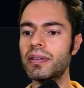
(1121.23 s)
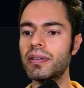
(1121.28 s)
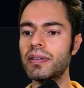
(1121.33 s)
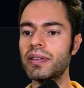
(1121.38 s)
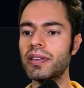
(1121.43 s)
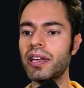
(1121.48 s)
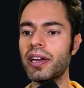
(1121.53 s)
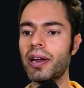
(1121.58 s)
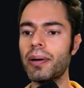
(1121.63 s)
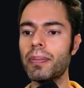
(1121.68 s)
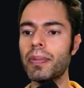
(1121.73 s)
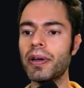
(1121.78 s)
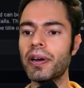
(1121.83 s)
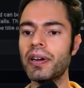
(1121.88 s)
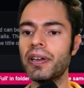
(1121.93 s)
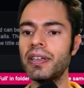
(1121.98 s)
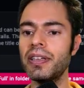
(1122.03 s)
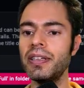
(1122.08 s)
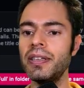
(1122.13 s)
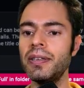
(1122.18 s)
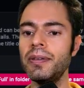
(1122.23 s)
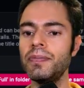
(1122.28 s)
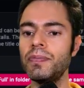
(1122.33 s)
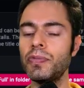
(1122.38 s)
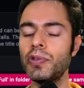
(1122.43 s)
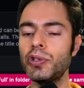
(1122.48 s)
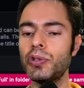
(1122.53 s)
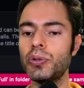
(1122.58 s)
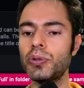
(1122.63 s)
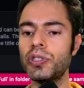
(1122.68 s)
number.
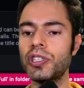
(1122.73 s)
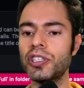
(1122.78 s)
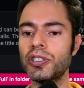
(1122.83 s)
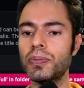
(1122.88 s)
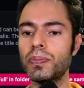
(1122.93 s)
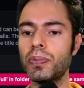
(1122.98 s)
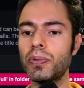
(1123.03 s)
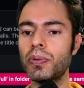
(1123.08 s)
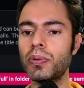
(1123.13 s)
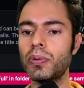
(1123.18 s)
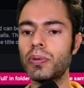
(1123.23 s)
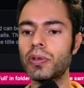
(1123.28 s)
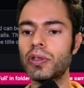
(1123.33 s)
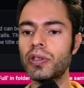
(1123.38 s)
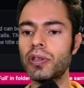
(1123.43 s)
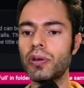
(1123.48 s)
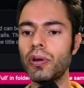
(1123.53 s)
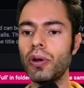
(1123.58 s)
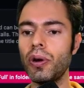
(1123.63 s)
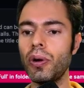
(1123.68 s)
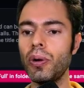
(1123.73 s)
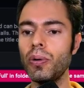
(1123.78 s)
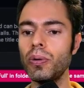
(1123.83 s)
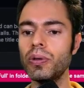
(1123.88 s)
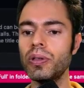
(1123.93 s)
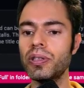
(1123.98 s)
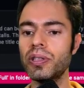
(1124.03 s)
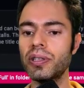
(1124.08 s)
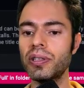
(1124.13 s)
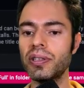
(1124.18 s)
You just put
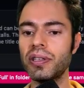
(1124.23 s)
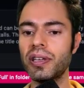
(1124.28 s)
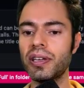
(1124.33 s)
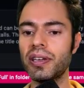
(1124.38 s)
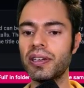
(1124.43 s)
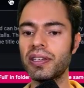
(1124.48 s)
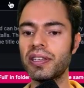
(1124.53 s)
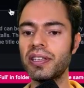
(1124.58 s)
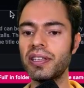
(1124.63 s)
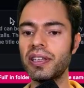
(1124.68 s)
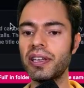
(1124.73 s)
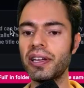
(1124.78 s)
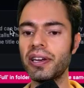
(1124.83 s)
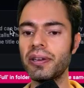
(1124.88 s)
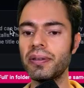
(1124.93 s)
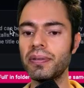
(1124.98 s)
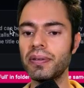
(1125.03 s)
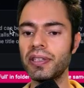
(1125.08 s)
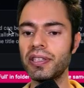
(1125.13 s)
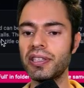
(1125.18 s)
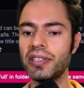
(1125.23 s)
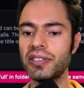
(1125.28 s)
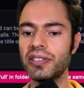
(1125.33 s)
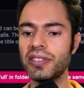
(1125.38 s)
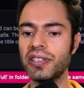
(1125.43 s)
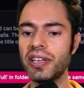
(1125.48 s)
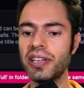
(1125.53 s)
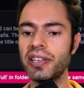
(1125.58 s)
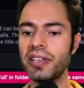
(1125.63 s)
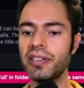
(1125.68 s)
load. Here it is
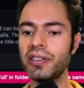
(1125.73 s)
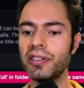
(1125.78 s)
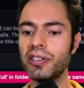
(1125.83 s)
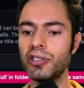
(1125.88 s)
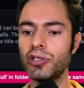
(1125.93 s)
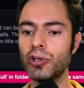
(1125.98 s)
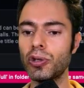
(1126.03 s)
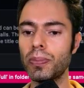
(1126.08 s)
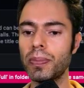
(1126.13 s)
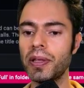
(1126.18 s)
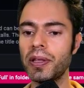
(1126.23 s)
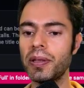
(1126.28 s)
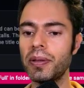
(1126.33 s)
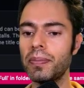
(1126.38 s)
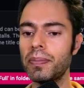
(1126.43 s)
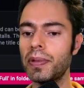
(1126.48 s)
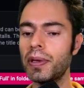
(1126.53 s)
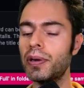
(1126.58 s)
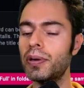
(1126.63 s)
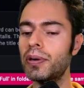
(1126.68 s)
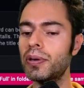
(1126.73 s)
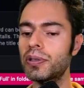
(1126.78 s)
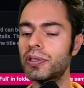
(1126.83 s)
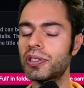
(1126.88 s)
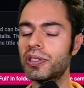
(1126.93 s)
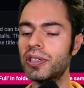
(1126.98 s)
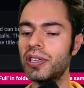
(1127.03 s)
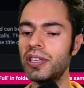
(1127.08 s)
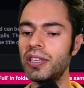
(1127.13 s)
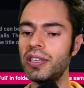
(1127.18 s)
saying this to me
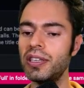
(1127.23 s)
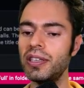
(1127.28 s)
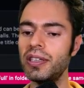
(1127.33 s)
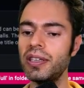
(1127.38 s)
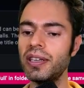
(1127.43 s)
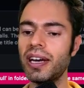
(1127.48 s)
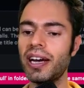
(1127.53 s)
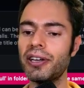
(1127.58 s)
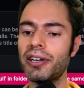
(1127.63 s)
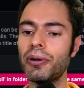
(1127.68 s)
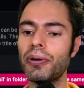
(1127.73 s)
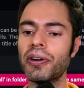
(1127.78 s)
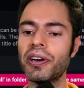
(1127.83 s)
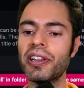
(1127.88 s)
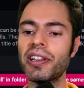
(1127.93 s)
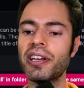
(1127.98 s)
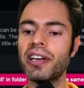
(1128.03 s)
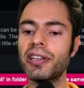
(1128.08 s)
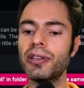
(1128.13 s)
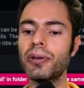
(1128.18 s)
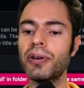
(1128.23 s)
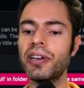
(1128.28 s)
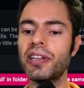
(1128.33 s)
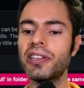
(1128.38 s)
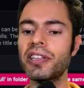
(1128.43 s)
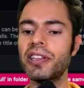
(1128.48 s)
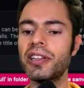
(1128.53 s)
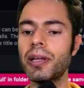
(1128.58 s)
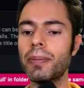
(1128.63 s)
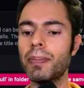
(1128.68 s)
because I already had done
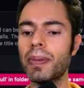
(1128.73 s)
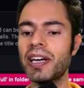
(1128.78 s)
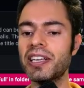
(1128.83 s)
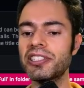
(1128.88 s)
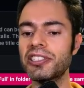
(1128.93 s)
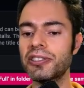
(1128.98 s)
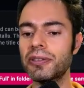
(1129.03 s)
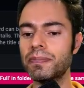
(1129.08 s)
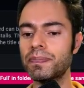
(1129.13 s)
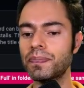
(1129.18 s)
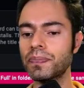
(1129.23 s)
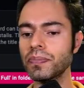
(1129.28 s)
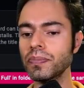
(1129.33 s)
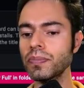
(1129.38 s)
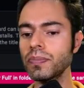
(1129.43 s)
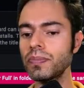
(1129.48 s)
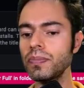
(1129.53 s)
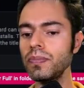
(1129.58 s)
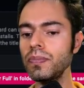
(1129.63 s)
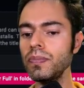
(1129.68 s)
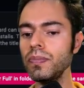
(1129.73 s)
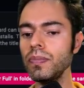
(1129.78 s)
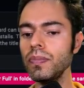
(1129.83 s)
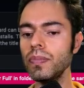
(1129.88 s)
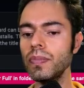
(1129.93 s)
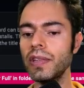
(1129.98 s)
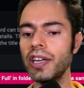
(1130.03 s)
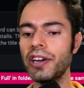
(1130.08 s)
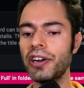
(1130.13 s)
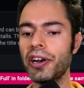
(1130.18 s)
it in the past.
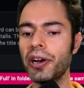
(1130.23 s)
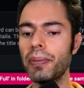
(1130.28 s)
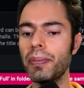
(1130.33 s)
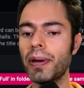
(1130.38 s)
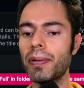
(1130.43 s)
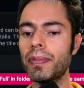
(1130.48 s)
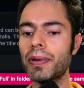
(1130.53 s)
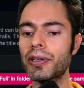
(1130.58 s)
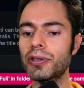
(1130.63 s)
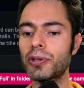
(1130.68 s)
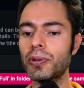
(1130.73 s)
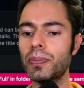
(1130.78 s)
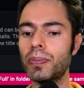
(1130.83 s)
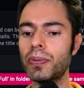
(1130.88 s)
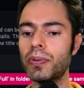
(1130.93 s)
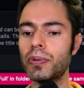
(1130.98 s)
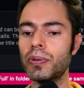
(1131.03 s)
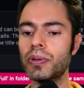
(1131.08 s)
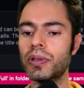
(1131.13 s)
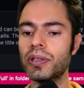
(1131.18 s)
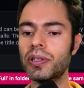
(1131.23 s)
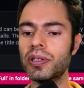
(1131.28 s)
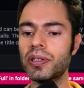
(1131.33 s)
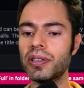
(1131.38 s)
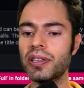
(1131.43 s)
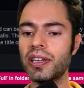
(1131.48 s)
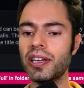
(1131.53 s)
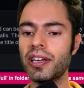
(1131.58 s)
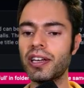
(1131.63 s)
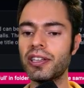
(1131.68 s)
Remember to put
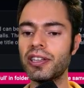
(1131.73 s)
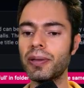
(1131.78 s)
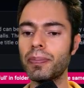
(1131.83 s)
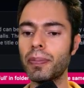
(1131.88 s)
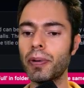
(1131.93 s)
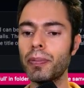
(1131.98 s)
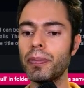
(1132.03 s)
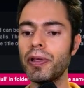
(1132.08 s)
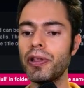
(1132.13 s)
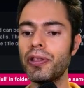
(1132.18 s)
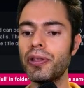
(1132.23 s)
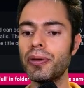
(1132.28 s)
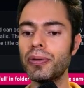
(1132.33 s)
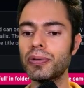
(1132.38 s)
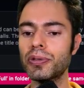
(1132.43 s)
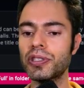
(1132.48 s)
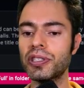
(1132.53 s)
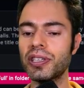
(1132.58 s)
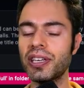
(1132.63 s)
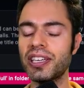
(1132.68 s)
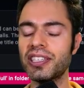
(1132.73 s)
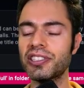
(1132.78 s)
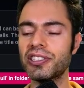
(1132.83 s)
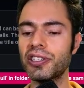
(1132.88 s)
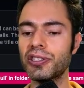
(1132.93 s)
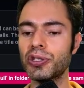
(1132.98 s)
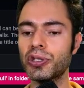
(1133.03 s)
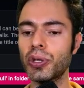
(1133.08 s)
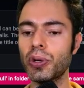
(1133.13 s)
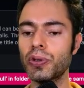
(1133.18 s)
the Prometheus as
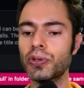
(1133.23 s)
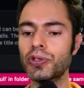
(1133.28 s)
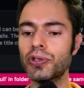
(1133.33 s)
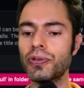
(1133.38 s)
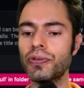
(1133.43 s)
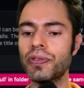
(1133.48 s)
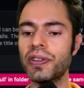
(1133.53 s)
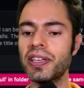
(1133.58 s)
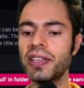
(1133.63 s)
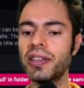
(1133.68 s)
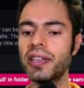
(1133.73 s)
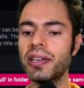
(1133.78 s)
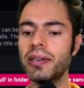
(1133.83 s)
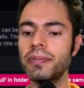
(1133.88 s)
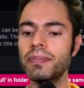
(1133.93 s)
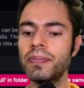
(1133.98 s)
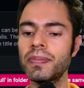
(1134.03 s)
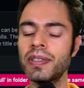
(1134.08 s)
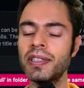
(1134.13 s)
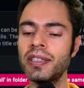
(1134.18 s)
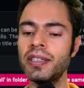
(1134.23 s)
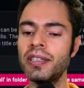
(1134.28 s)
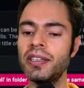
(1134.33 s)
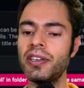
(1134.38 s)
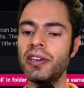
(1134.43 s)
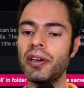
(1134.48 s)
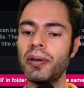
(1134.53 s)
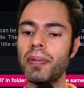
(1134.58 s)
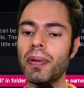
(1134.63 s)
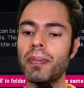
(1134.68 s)
the source of data.
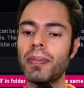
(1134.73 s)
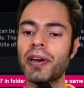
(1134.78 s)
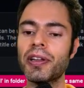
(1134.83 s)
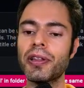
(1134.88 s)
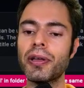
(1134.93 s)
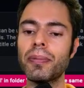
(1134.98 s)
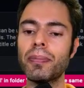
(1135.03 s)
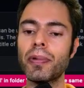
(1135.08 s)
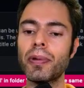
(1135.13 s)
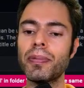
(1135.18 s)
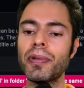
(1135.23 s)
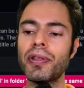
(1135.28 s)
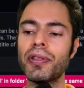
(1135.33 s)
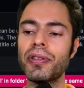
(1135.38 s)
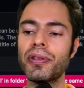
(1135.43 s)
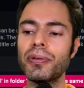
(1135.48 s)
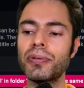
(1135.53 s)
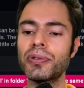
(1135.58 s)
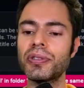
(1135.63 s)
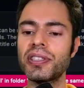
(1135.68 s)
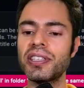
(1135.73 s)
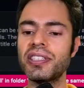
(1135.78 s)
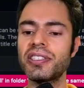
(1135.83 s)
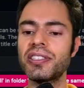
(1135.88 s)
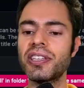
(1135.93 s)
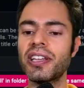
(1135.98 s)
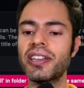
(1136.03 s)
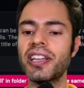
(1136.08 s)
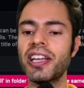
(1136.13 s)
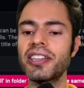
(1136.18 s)
Remember, the Prometheus
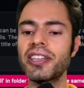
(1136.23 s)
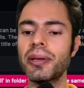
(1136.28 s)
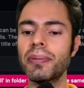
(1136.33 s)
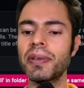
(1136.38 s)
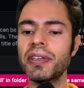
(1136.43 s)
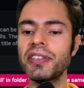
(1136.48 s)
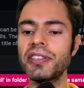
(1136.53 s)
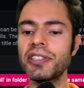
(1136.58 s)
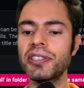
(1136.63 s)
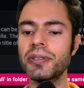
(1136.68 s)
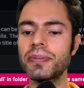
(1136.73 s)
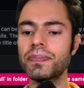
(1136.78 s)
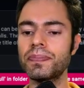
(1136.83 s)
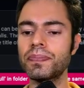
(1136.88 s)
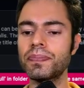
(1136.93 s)
is the database.